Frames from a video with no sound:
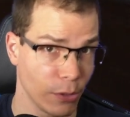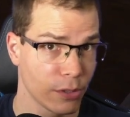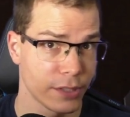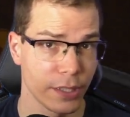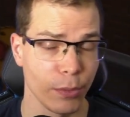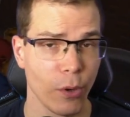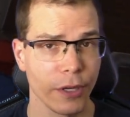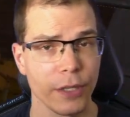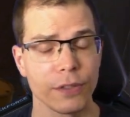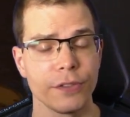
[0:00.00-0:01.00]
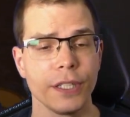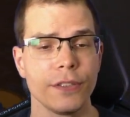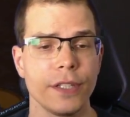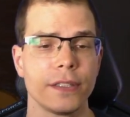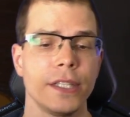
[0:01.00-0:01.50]
constantly working on Tricky
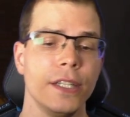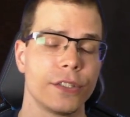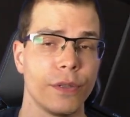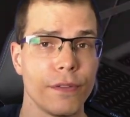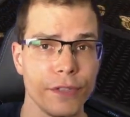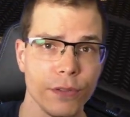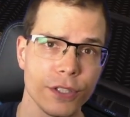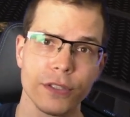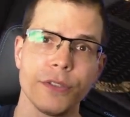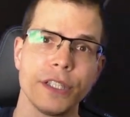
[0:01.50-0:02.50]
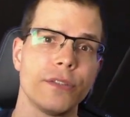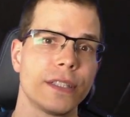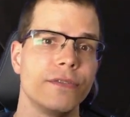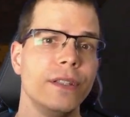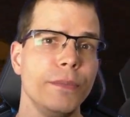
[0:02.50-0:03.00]
Tracks. So in the future, Tricky
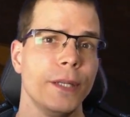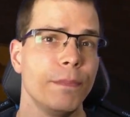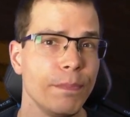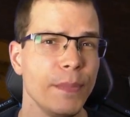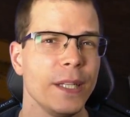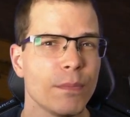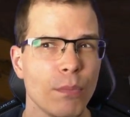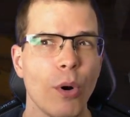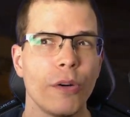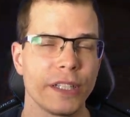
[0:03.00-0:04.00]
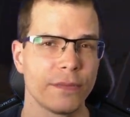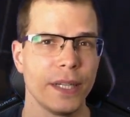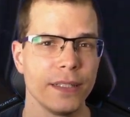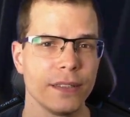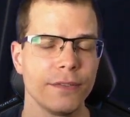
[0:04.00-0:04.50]
Tracks will be a bit more
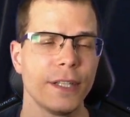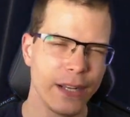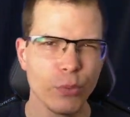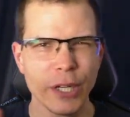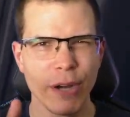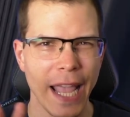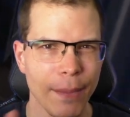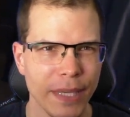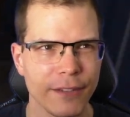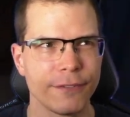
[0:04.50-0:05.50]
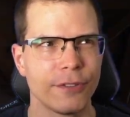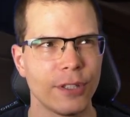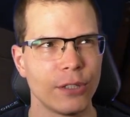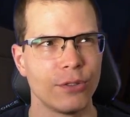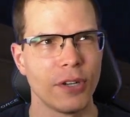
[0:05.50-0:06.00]
expensive, and we are aiming
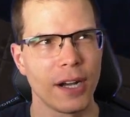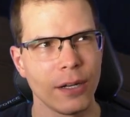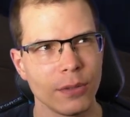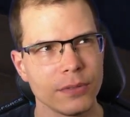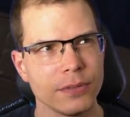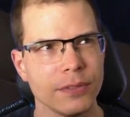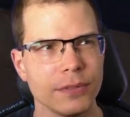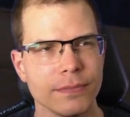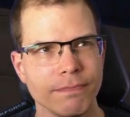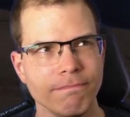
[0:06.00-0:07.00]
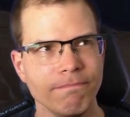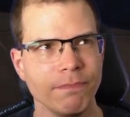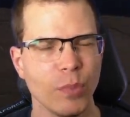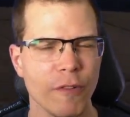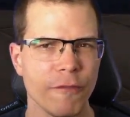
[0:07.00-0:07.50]
for around
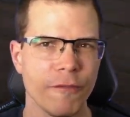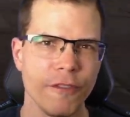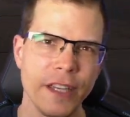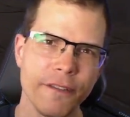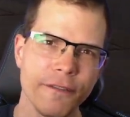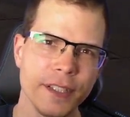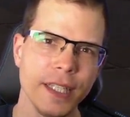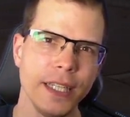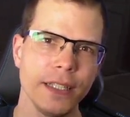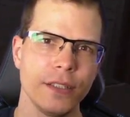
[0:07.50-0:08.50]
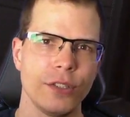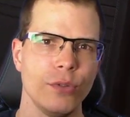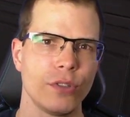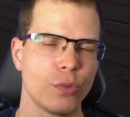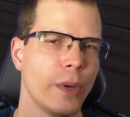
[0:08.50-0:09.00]
$50
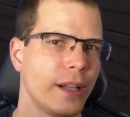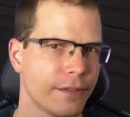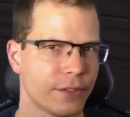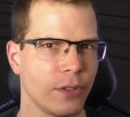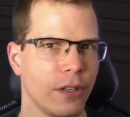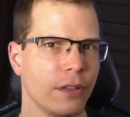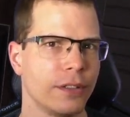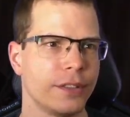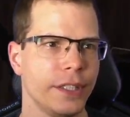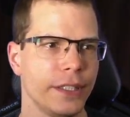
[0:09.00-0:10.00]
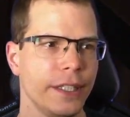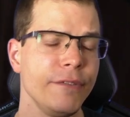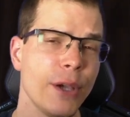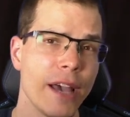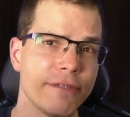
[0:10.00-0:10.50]
to $12 here.
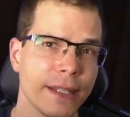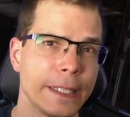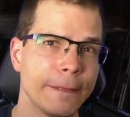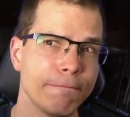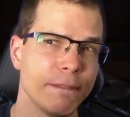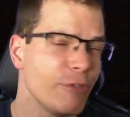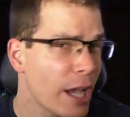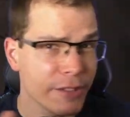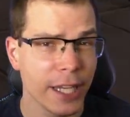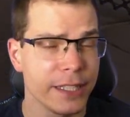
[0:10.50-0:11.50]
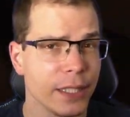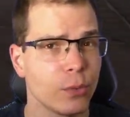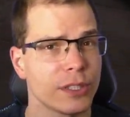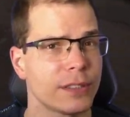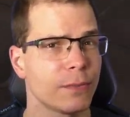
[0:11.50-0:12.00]
If you have an idea
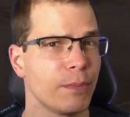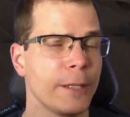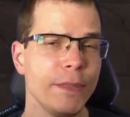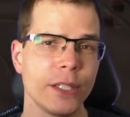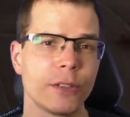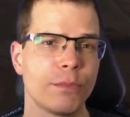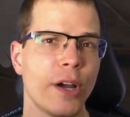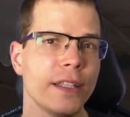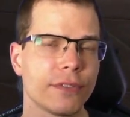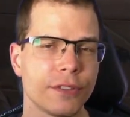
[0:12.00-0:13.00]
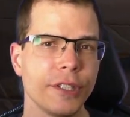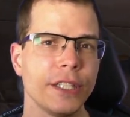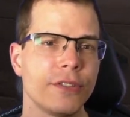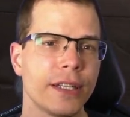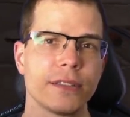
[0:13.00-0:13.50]
what might be a good price for
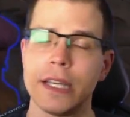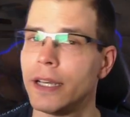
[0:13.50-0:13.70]
Tricky Tracks,